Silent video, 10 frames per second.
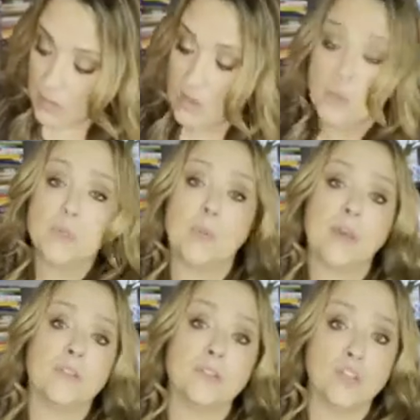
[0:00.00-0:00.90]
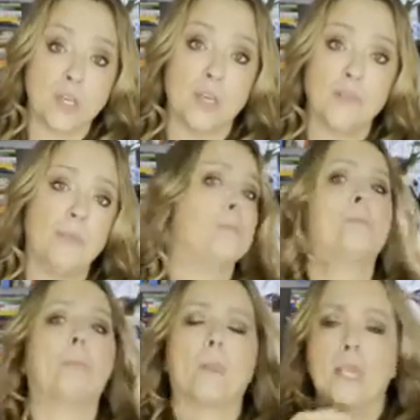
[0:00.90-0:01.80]
Miss Peck is a chef,
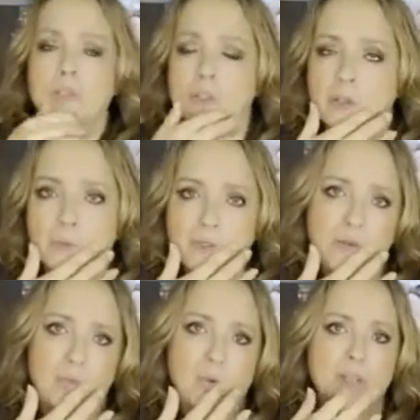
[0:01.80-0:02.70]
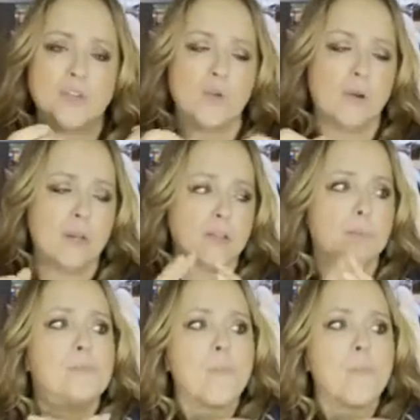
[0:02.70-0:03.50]
and she's owned several restaurants,